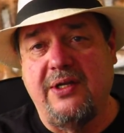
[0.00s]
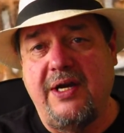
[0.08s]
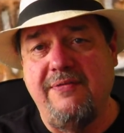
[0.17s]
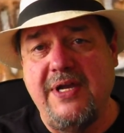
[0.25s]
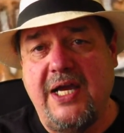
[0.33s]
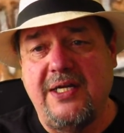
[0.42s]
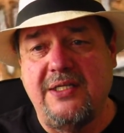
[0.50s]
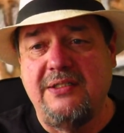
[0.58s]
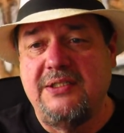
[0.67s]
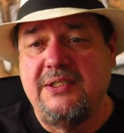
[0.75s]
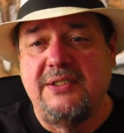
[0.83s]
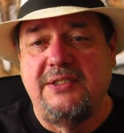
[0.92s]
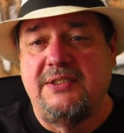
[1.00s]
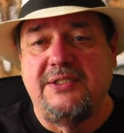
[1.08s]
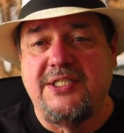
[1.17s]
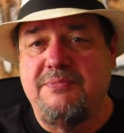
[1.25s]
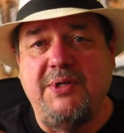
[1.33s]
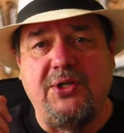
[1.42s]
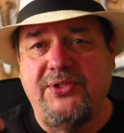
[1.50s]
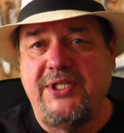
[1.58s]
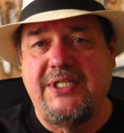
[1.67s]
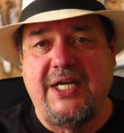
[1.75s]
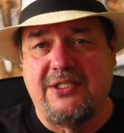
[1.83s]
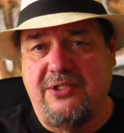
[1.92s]
And I've got a smell
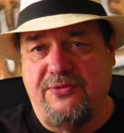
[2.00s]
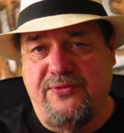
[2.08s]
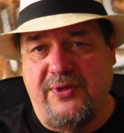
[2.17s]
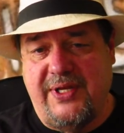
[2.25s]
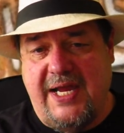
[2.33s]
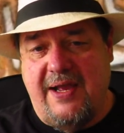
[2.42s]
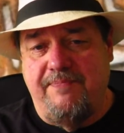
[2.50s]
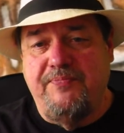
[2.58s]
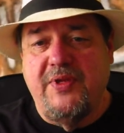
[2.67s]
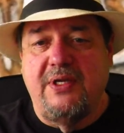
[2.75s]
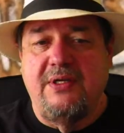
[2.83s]
detector for that.